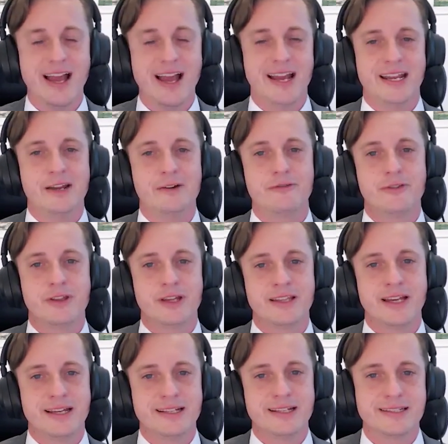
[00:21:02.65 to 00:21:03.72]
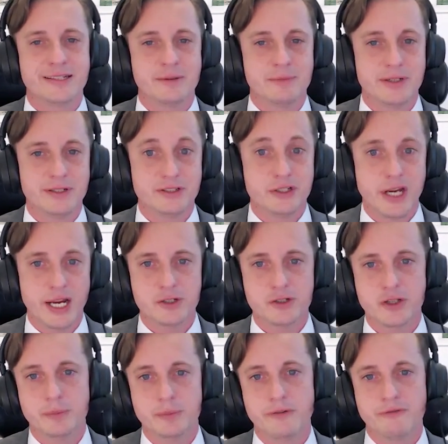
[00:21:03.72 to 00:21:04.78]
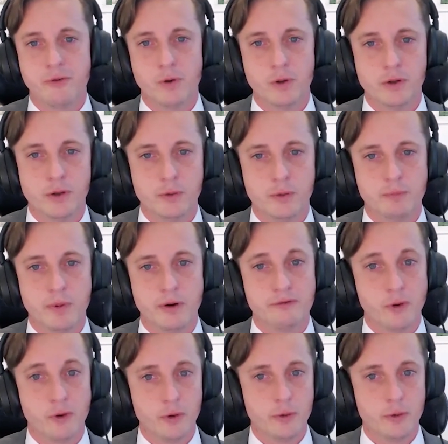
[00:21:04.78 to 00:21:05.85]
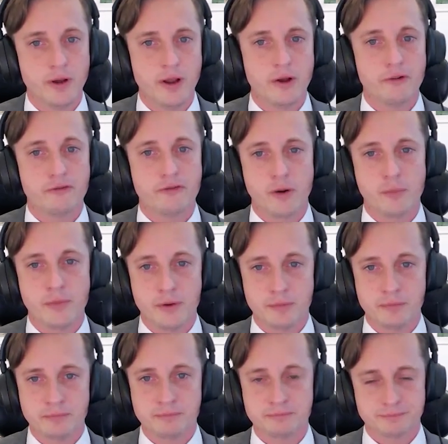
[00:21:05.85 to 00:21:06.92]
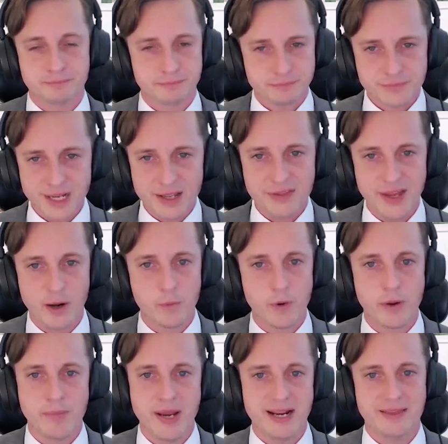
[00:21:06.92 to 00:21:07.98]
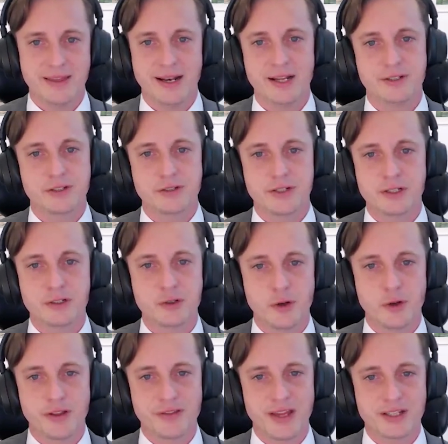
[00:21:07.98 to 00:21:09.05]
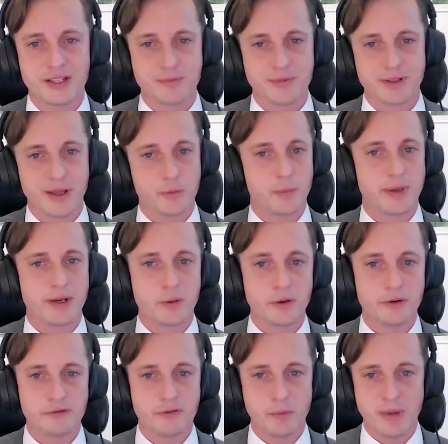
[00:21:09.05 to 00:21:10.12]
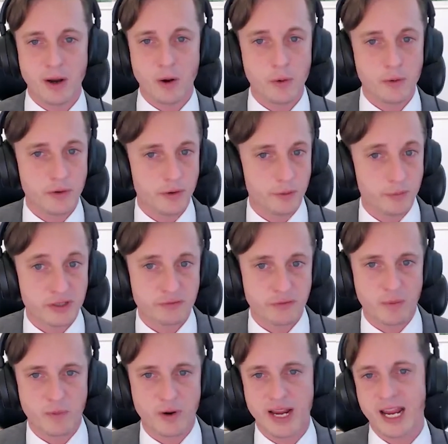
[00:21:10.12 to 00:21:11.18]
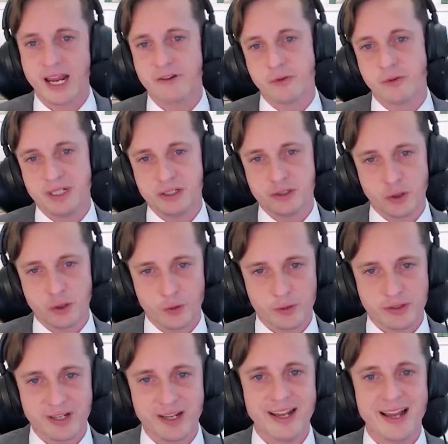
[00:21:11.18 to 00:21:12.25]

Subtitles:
And if then there is some change to the portfolio from that I want to make, then I just ensure that that's something that would be good from my own risk framework and from eToro's.